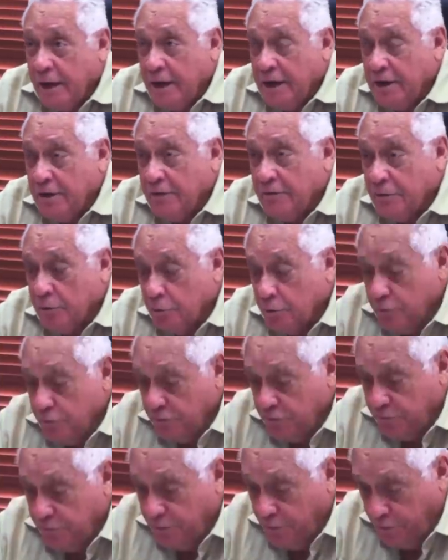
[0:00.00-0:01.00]
any of
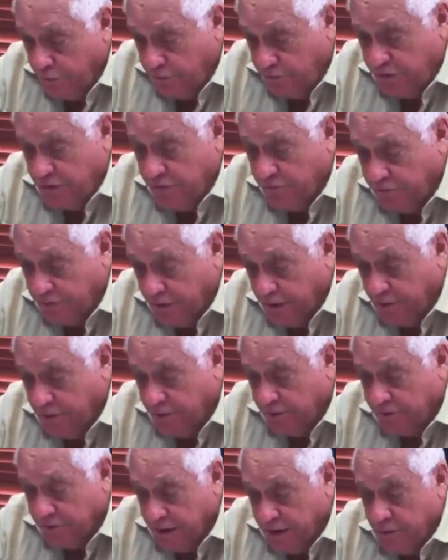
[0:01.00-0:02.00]
those
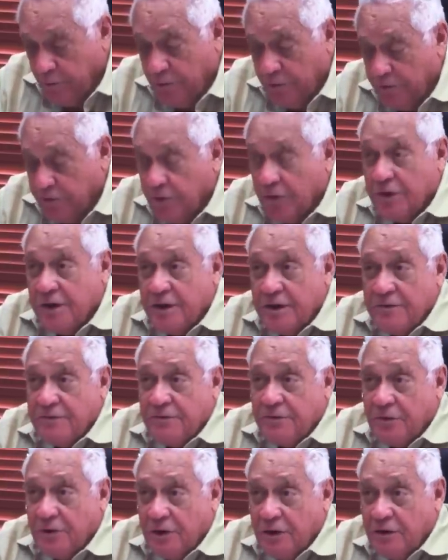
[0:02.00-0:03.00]
seafarers then were taught they'd
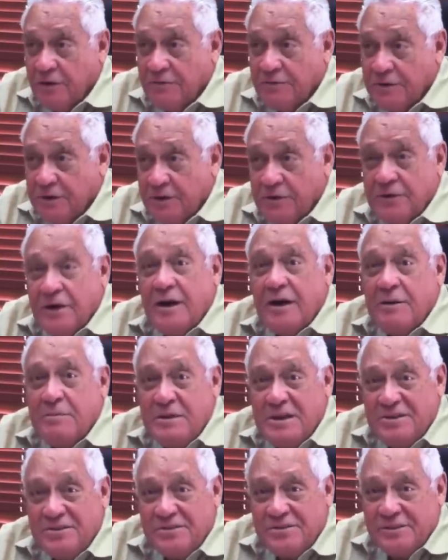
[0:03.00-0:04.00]
fall off into
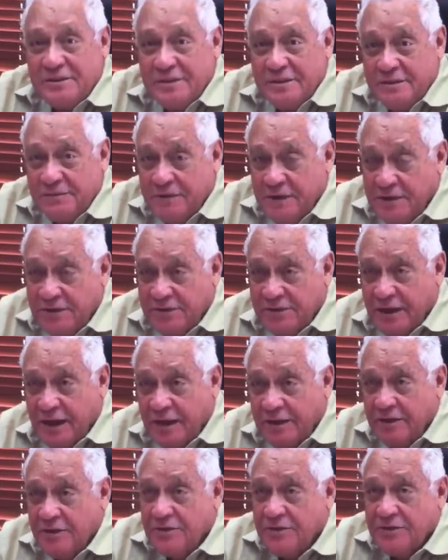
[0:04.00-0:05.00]
abyss if they
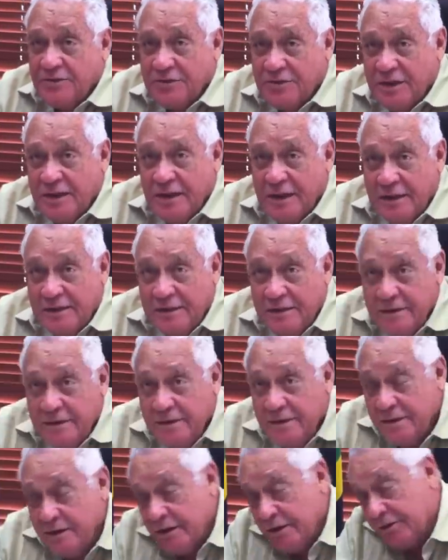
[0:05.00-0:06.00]
started to sail.
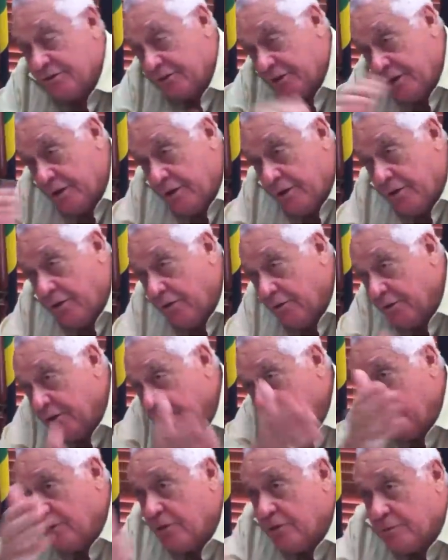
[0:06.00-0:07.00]
They sailed around the
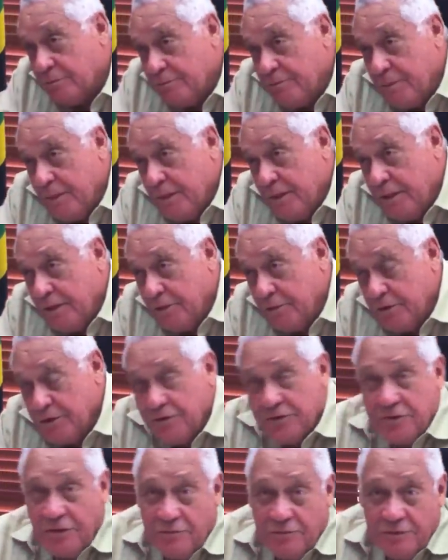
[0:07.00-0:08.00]
globe. You
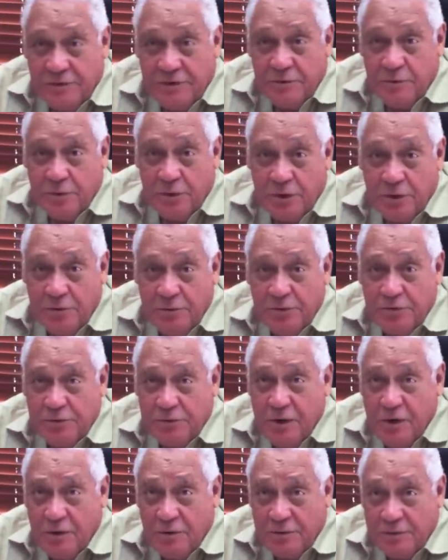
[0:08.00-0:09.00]
discovered the world was
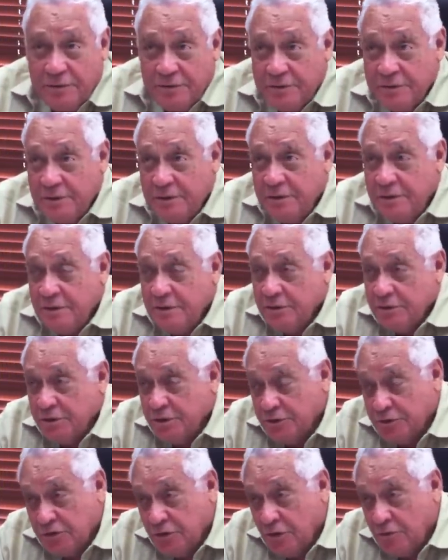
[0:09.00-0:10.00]
round. You
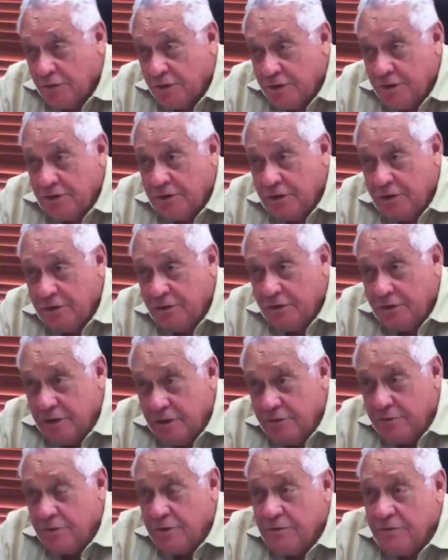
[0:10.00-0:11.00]
discovered it
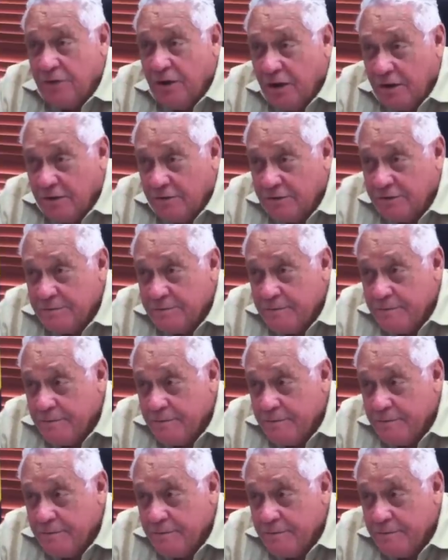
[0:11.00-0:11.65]
revolved.